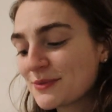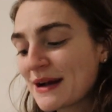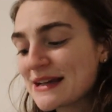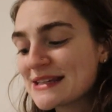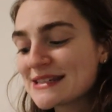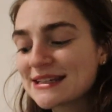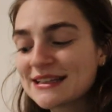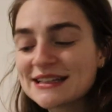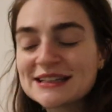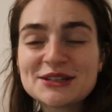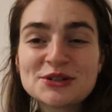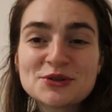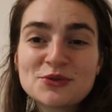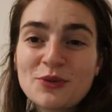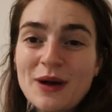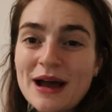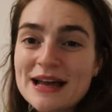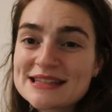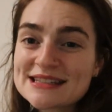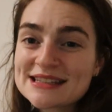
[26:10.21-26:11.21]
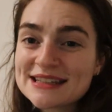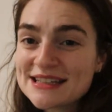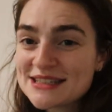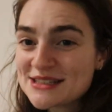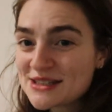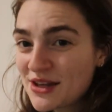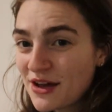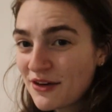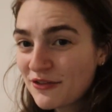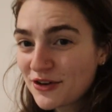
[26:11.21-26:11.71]
silly little Wes
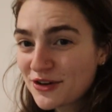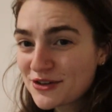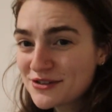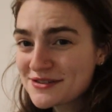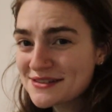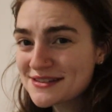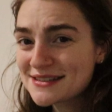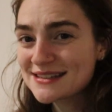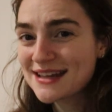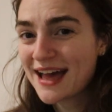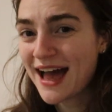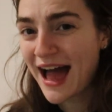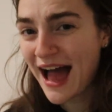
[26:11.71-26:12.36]
Liz lovers.